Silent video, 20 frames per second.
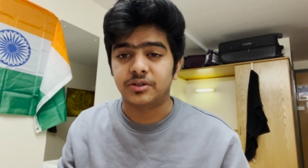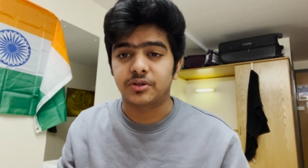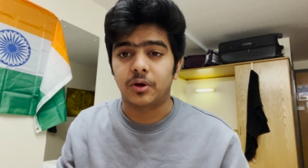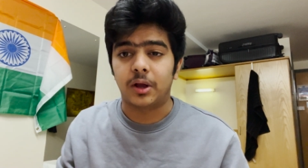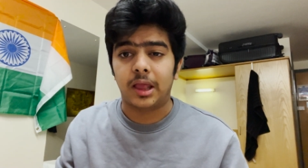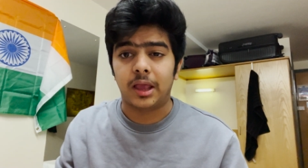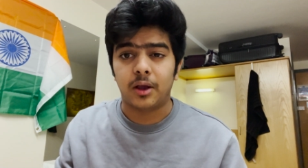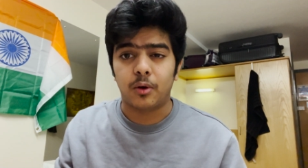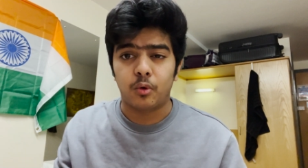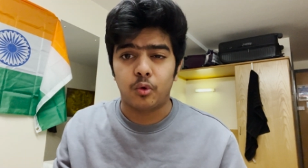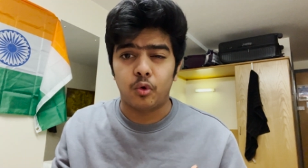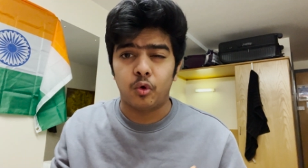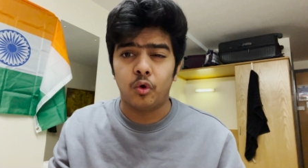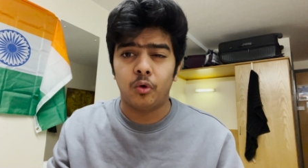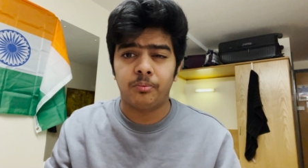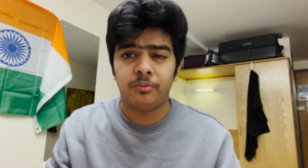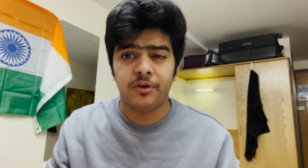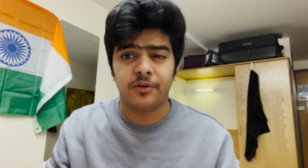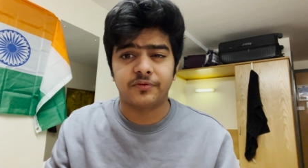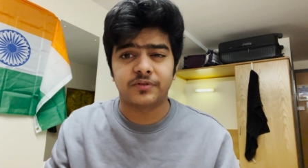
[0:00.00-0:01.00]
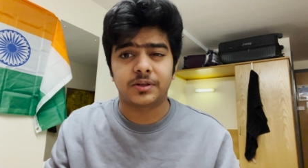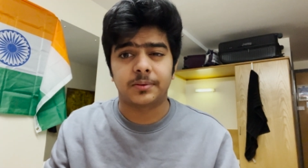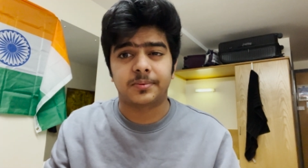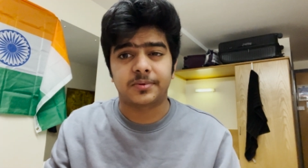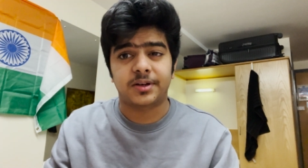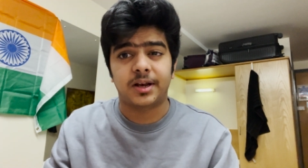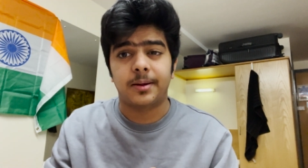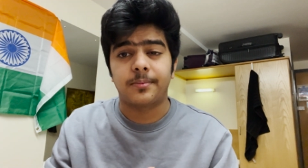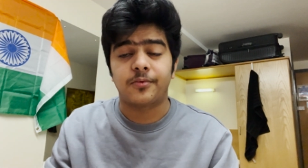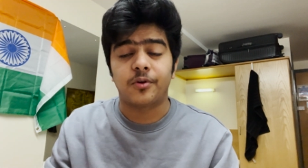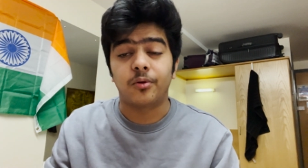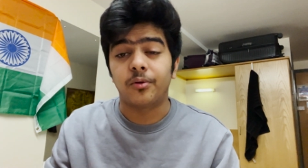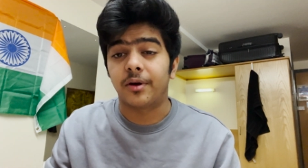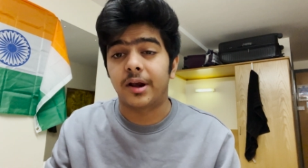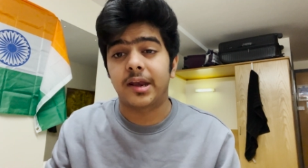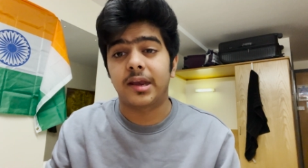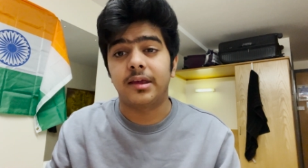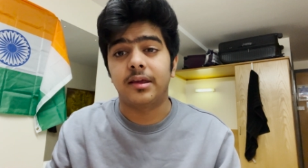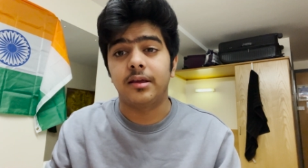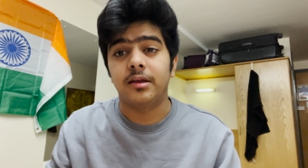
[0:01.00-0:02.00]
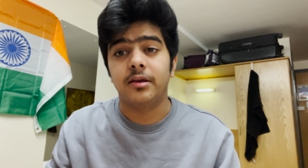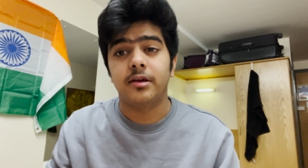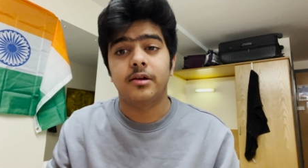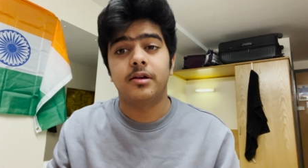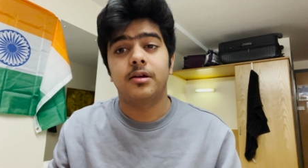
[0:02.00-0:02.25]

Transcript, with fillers: So I hope you've subscribed already.